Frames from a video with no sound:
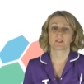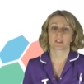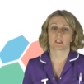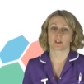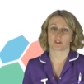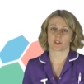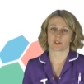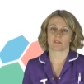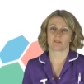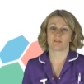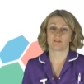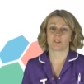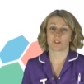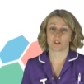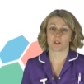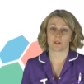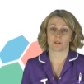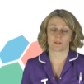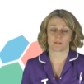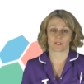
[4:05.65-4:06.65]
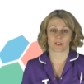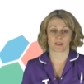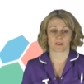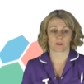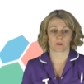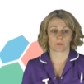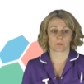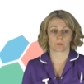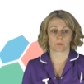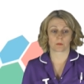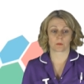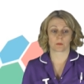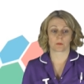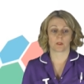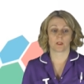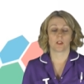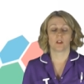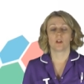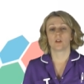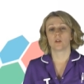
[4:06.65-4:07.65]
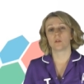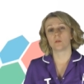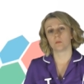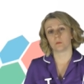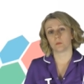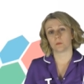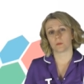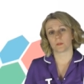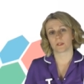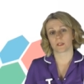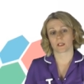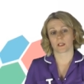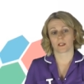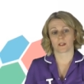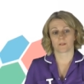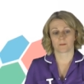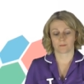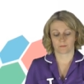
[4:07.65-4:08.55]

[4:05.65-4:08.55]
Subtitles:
such as food, for example, or water.